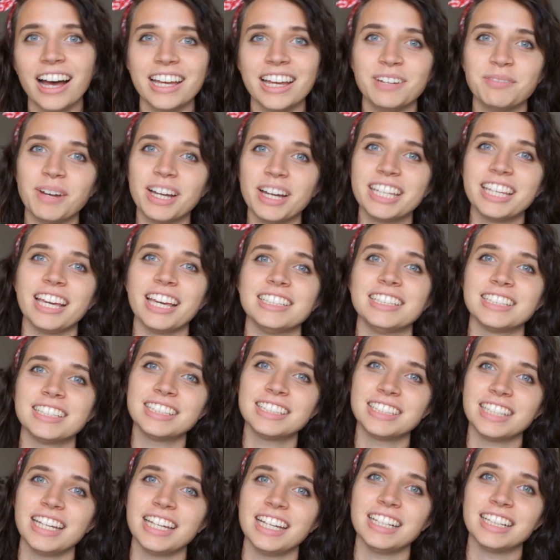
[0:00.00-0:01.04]
In my case,
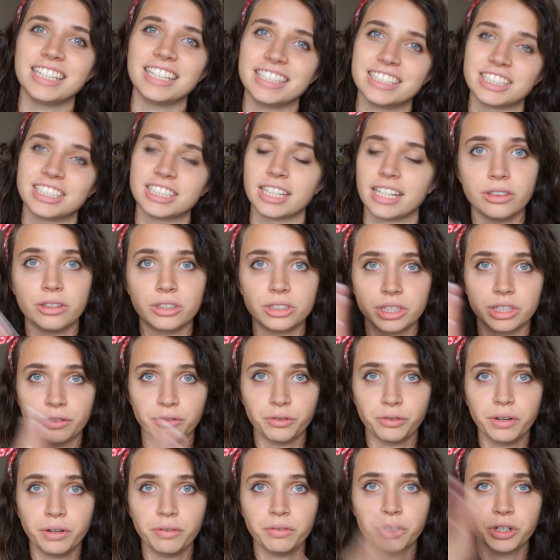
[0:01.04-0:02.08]
that's English. There's a
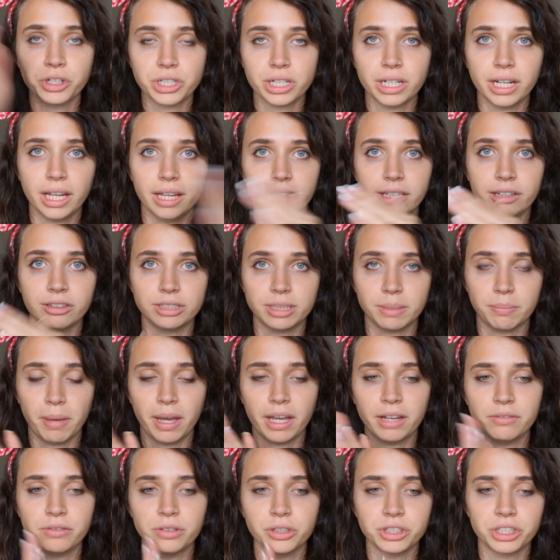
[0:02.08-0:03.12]
free version and there is a
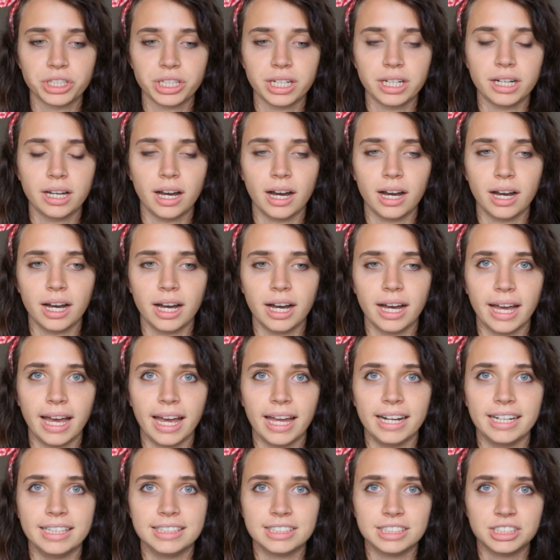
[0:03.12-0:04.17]
paid version,
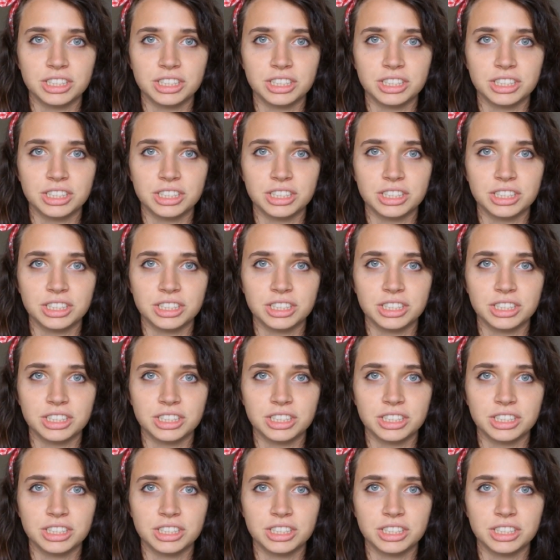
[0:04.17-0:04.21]
and it's